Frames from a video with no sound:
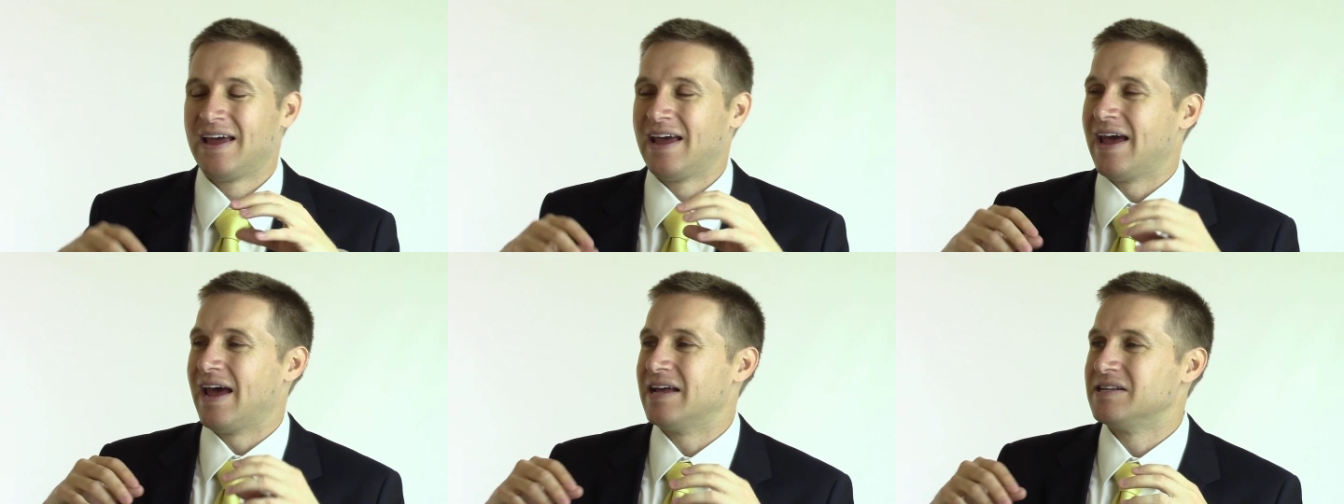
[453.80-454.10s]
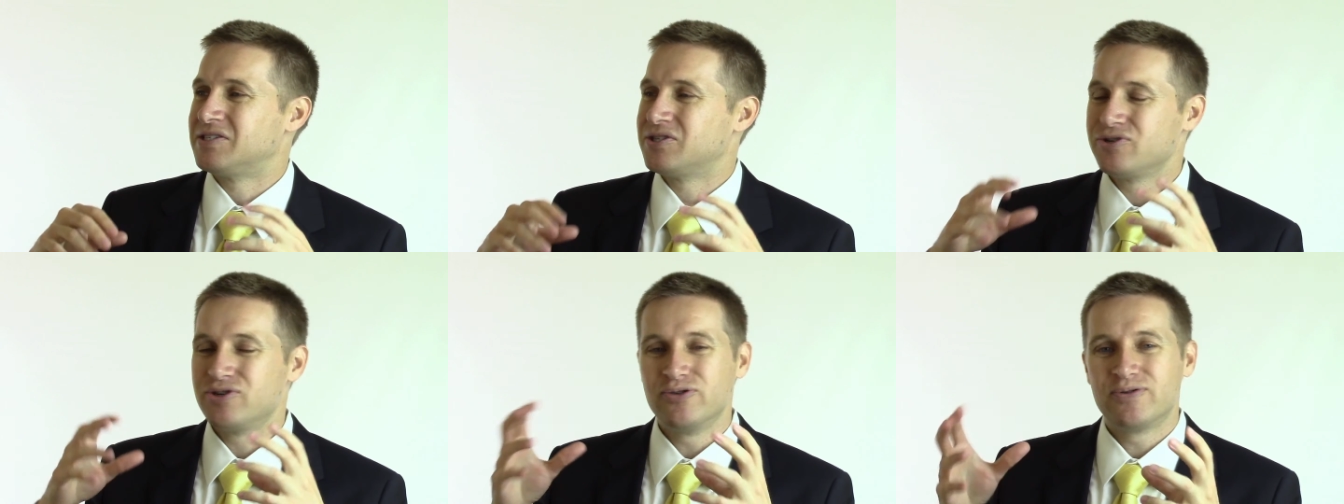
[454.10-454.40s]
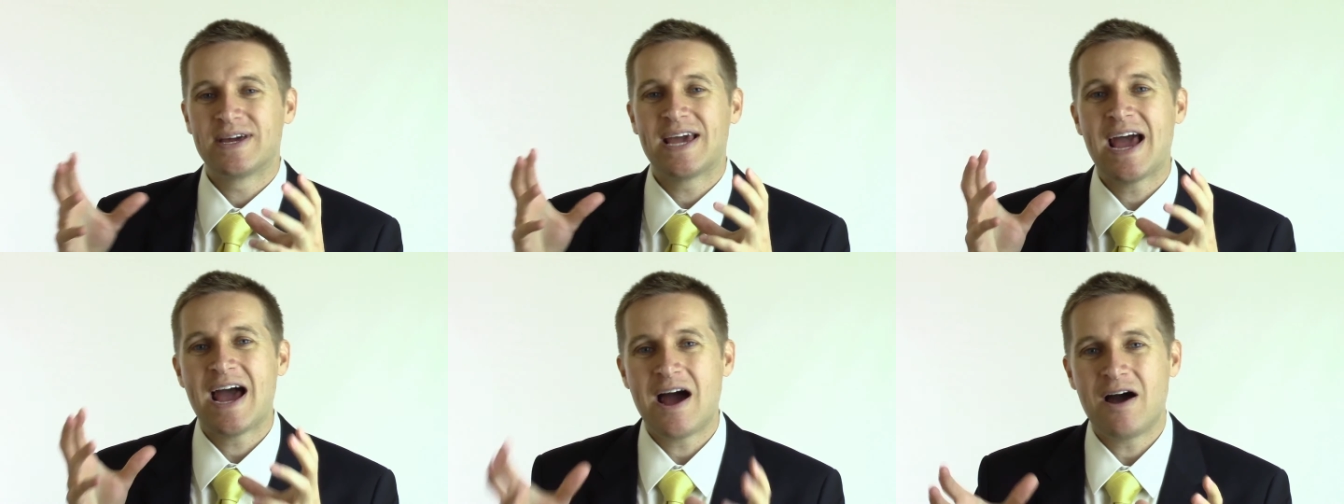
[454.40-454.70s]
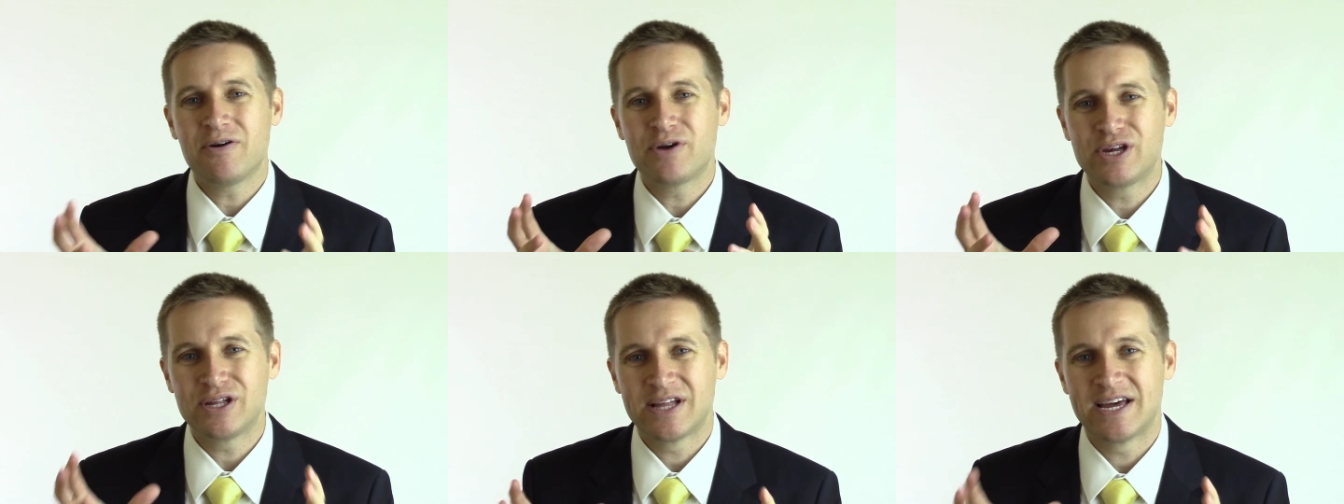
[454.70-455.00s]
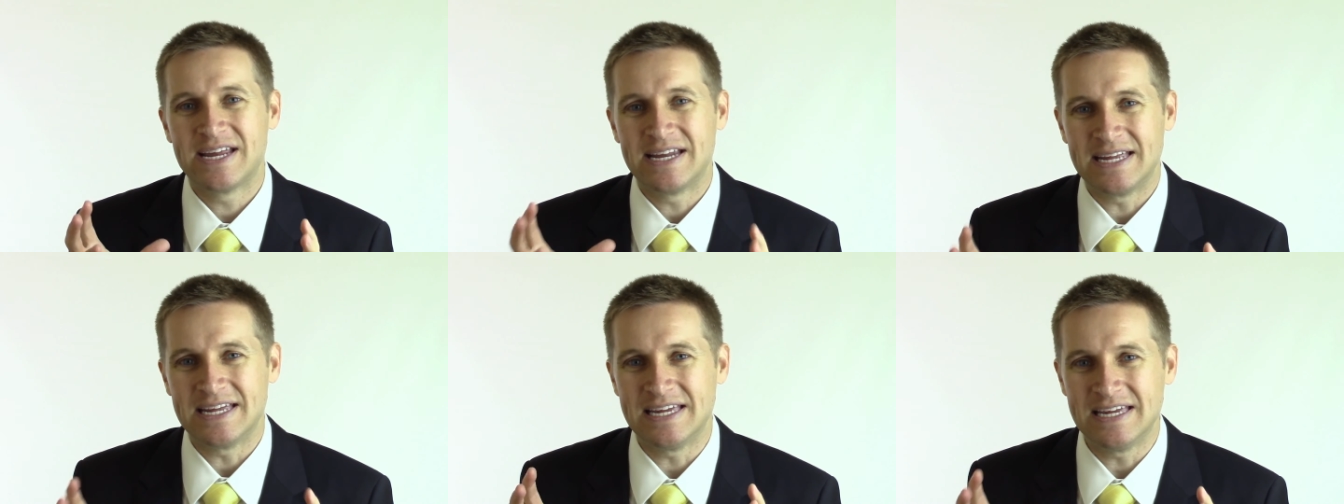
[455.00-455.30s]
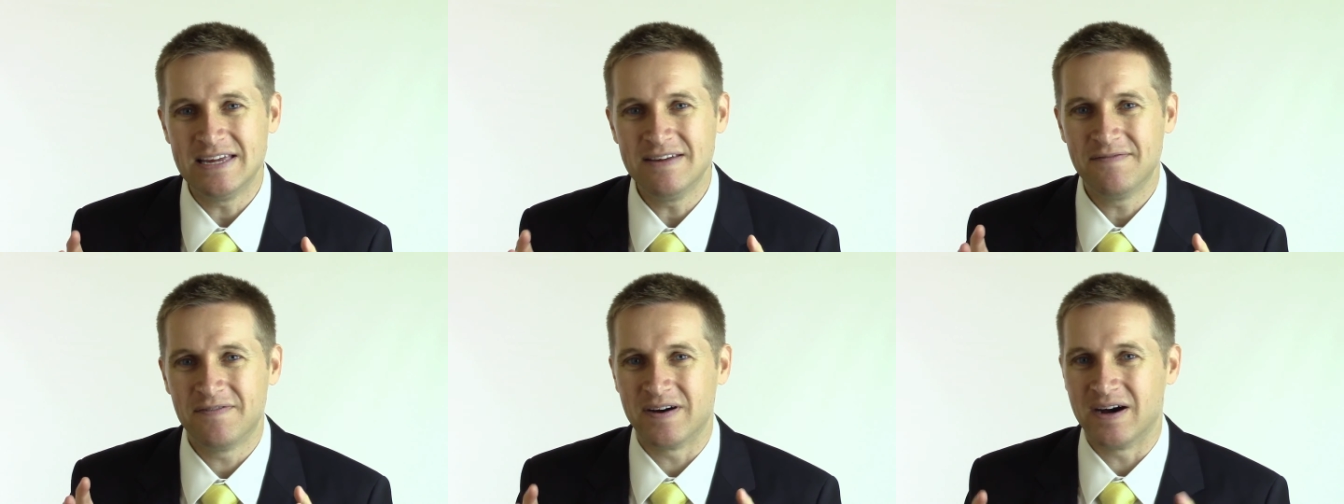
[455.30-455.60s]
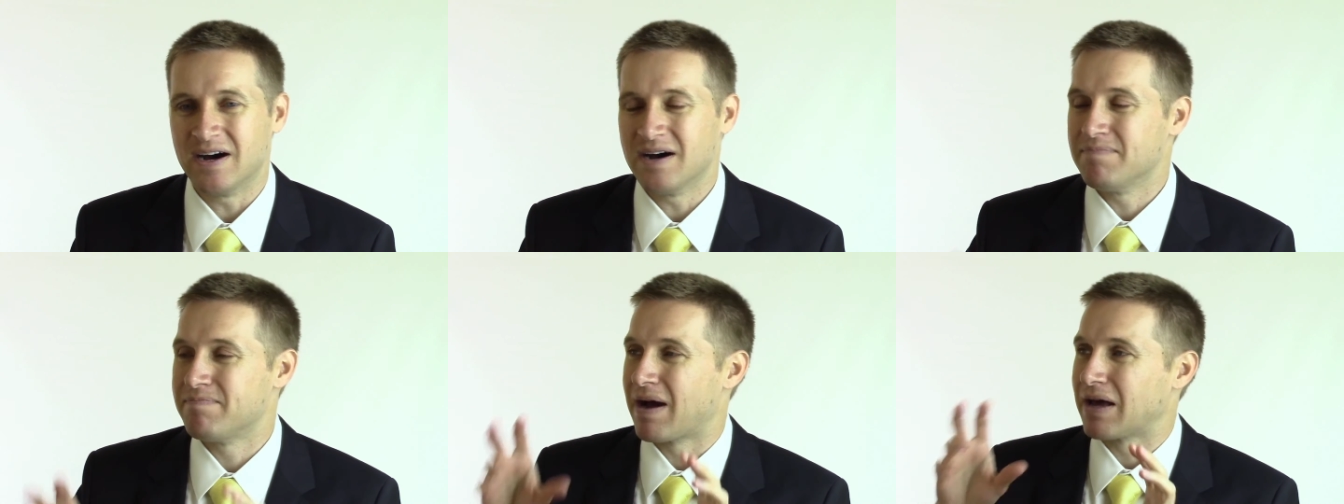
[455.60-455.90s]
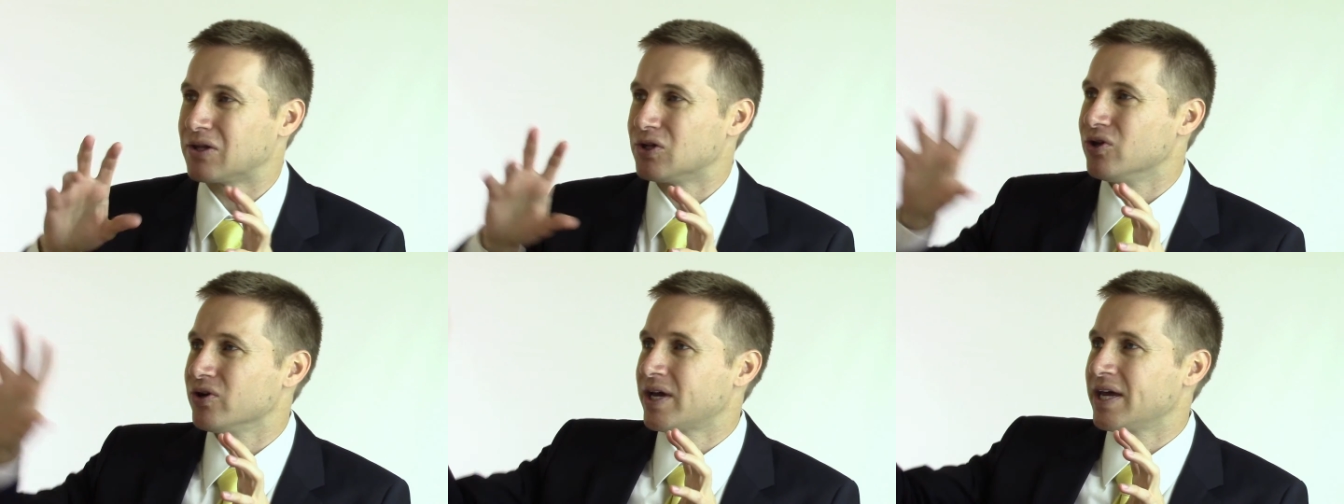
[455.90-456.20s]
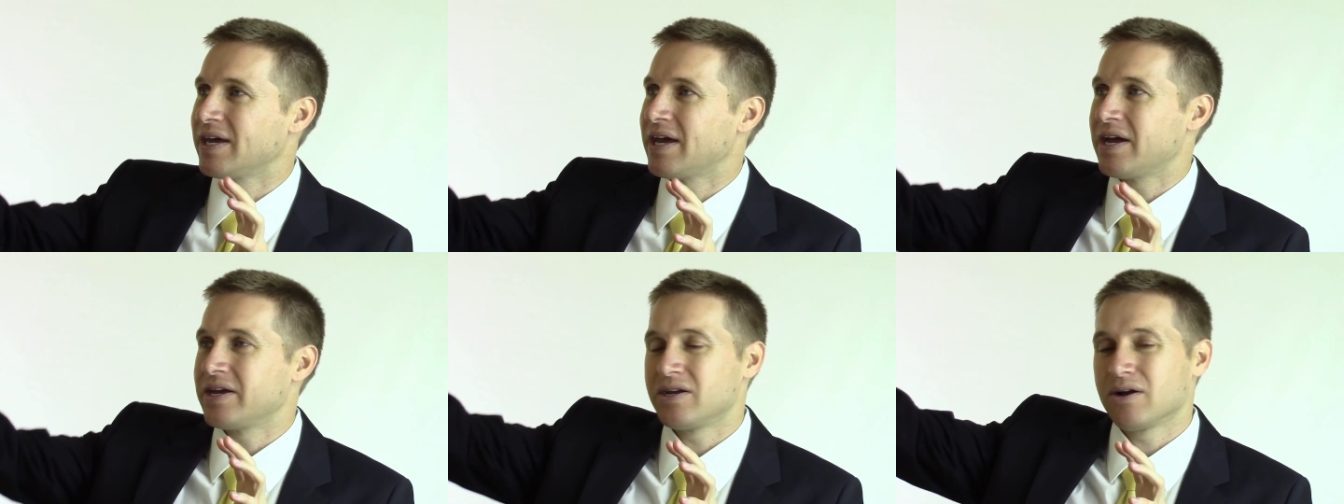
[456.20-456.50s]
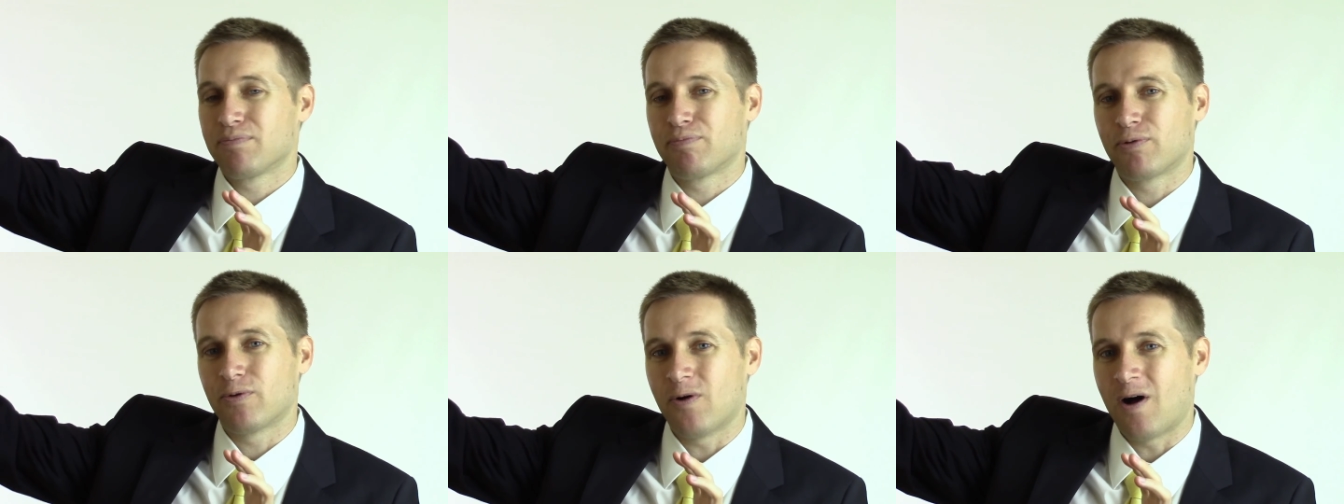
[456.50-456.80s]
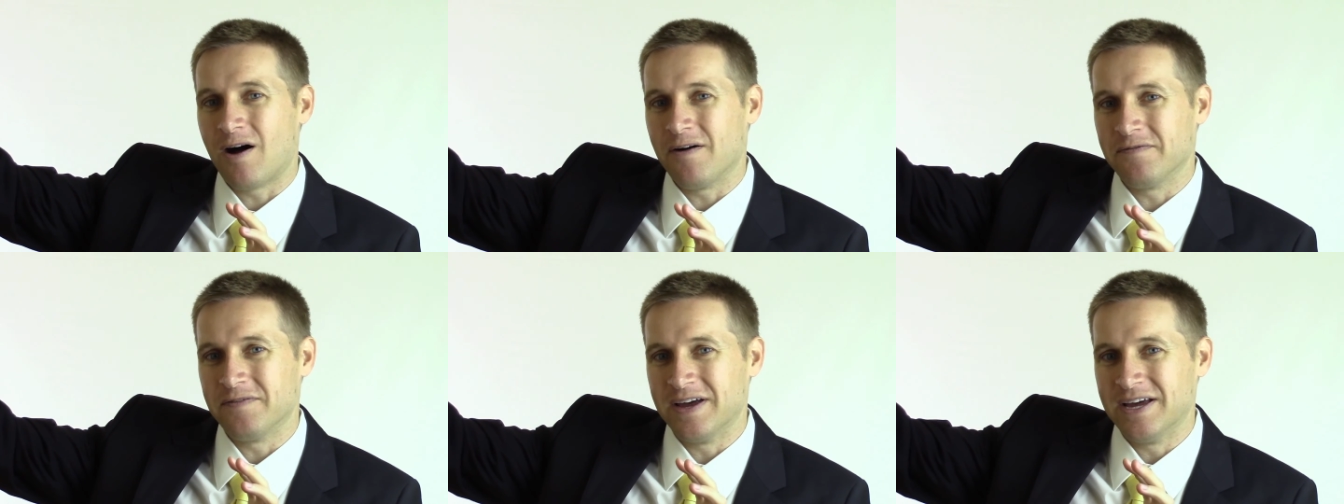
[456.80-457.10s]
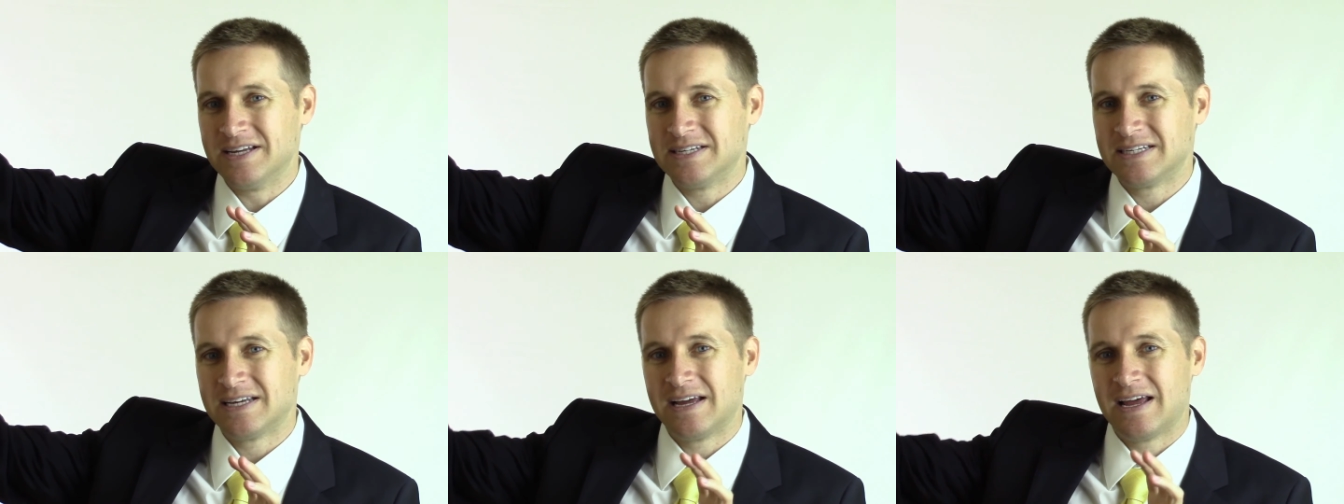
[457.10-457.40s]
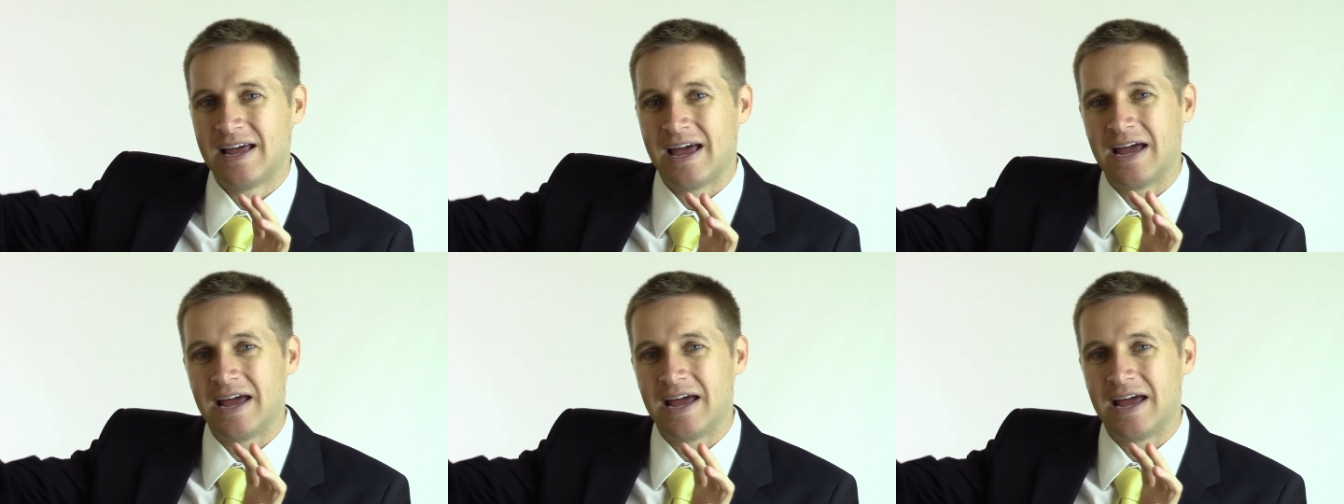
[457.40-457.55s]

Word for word: And so you calculate E V A by looking at your profit